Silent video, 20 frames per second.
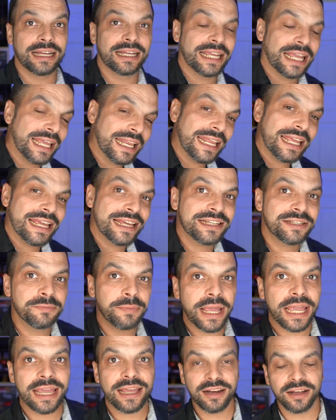It is
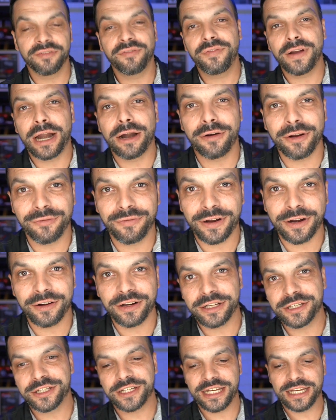made of very, very
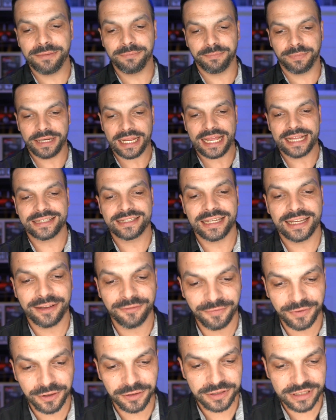cheap plastic, it
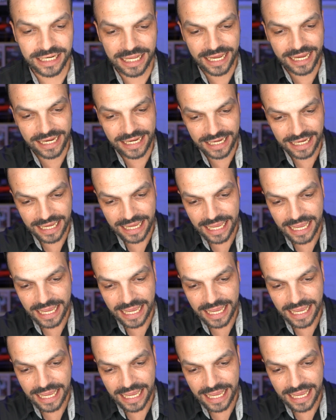feels like.